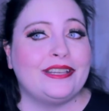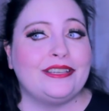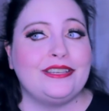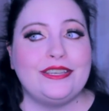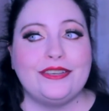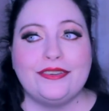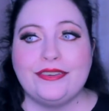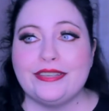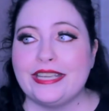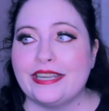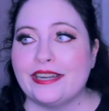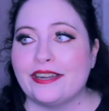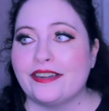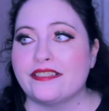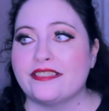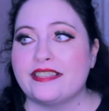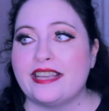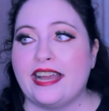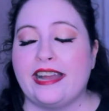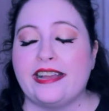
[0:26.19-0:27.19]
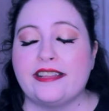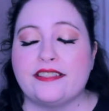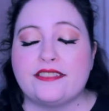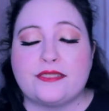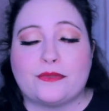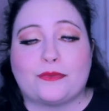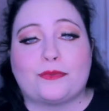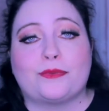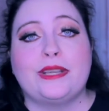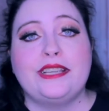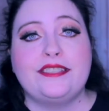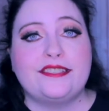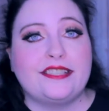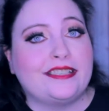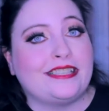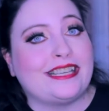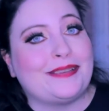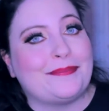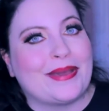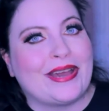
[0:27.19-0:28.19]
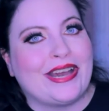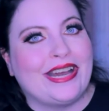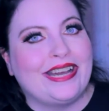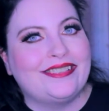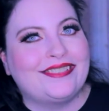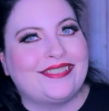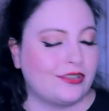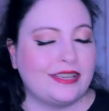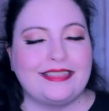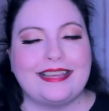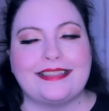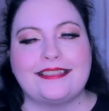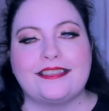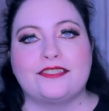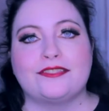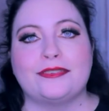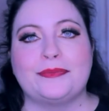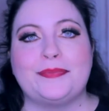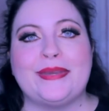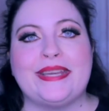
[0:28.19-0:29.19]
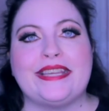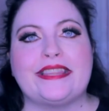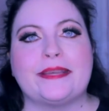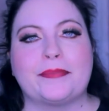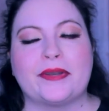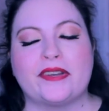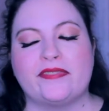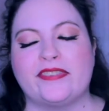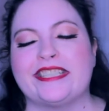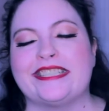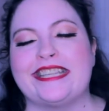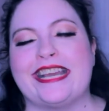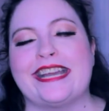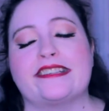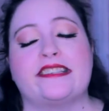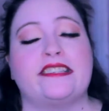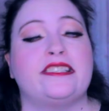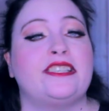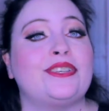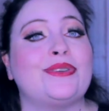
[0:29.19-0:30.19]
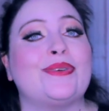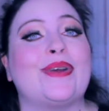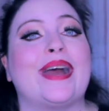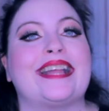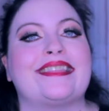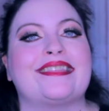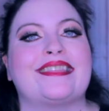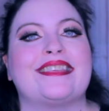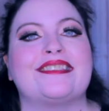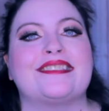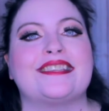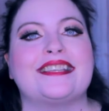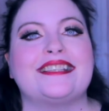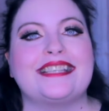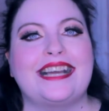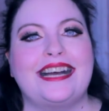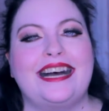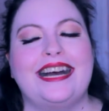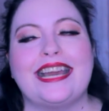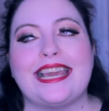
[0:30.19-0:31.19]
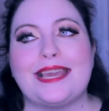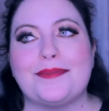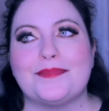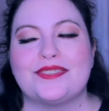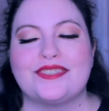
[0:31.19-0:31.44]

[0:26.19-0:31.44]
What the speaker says: New Year's has recently passed, so I thought this would be the perfect tag to do at this time.